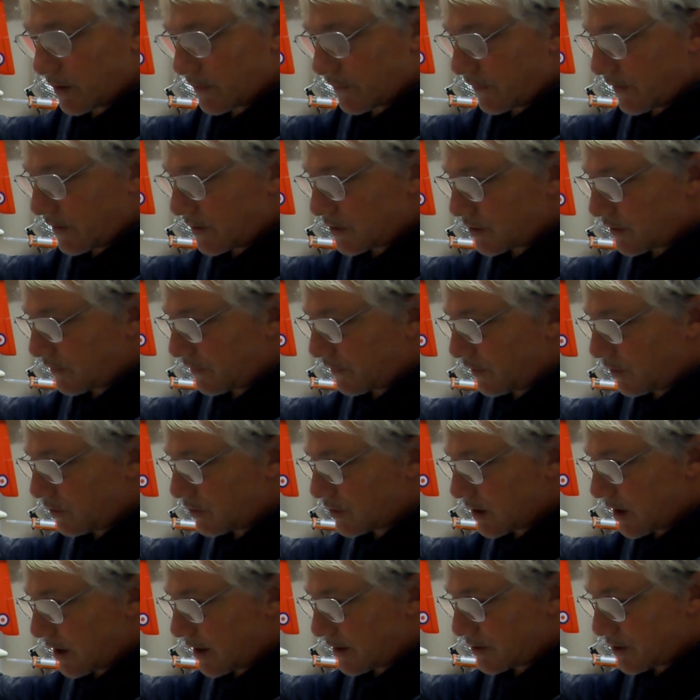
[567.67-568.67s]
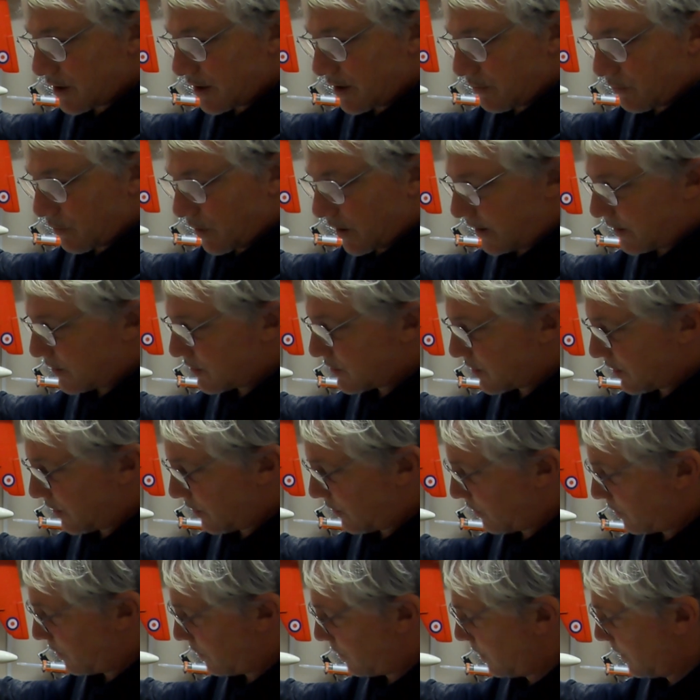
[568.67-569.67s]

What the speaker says: fits the fuselage anyway, so